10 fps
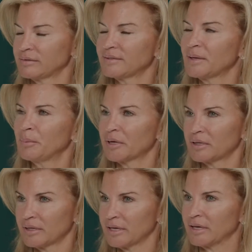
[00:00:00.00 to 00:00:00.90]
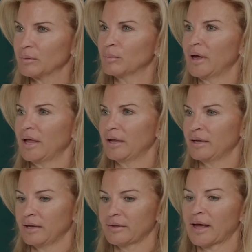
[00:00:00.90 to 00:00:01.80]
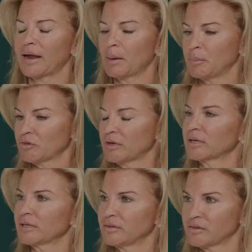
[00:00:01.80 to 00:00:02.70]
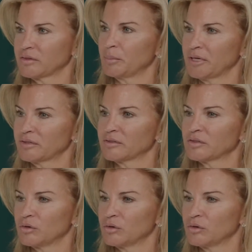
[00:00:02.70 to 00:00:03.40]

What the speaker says: typically when that happens on a consistent basis,